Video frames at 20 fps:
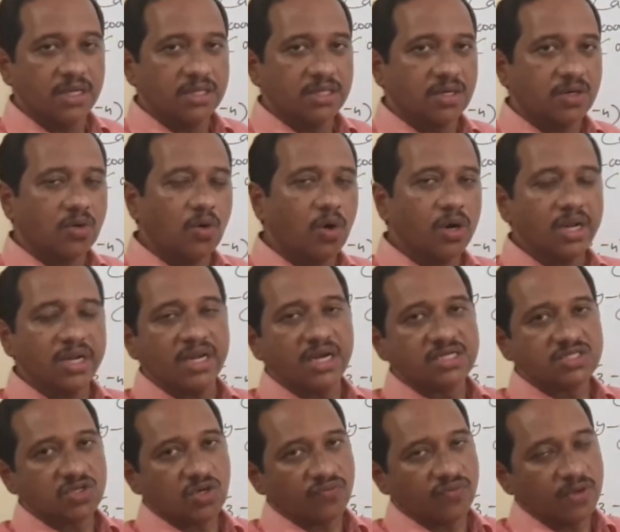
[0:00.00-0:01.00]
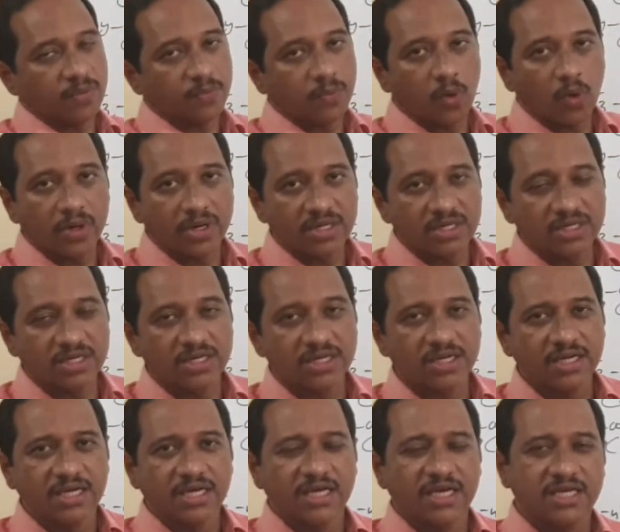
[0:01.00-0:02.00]
The coordinates of a point
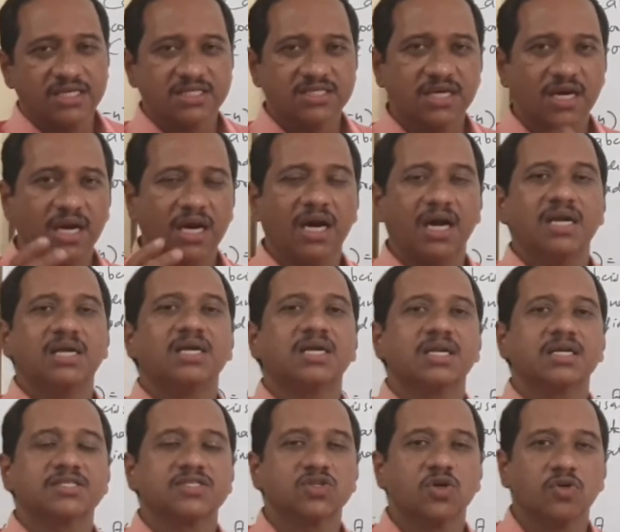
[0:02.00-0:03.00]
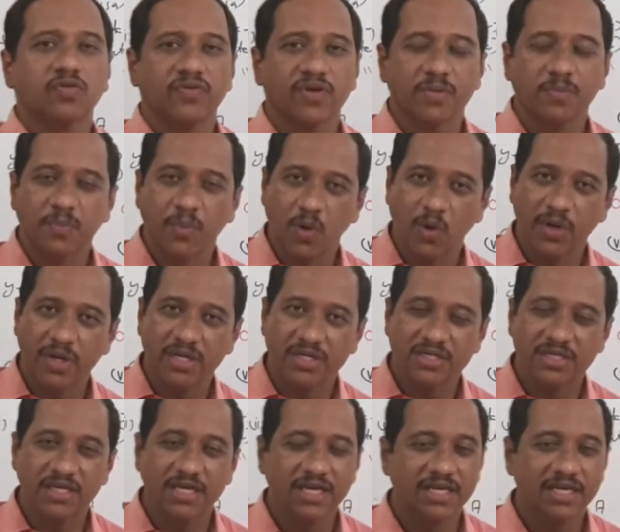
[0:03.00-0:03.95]
is the address of a point